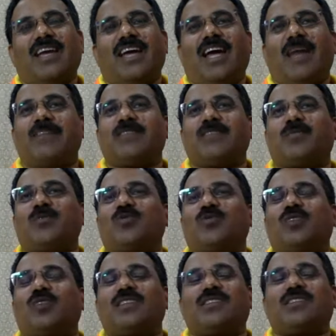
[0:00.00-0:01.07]
Am I supposed
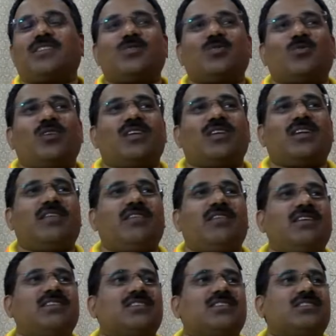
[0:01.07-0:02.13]
to listen to what the
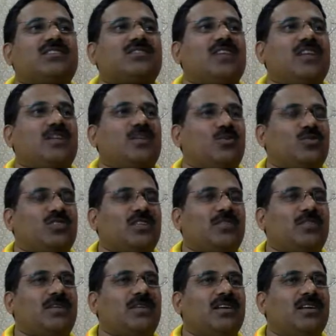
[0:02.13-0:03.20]
devil is
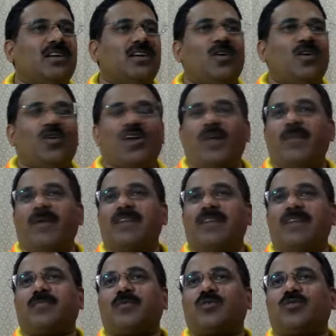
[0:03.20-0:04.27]
accusing me? Or am I
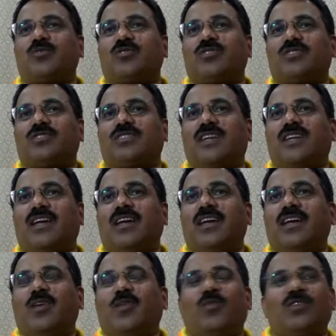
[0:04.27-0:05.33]
supposed to say
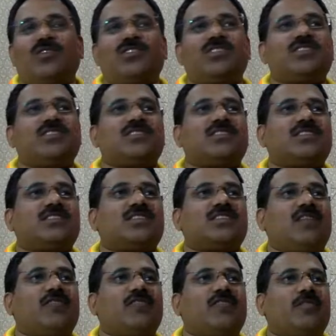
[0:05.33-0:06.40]
what Jesus has
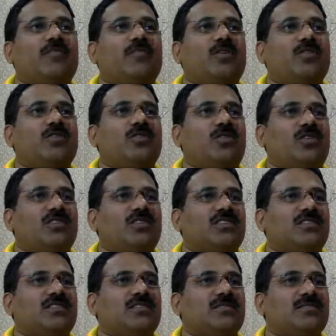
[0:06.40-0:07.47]
done for me on the cross?